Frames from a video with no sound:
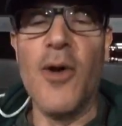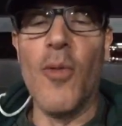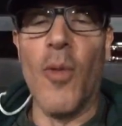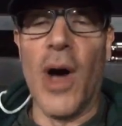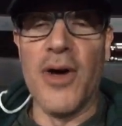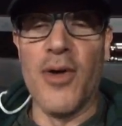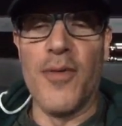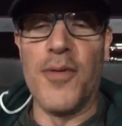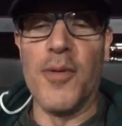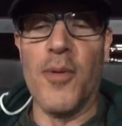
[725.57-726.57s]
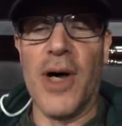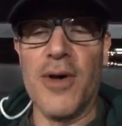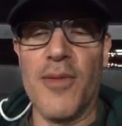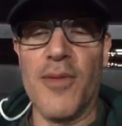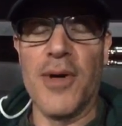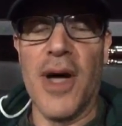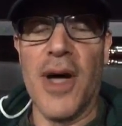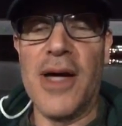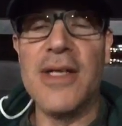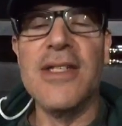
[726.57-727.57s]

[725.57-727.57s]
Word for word: Wonderful, wonderful guy.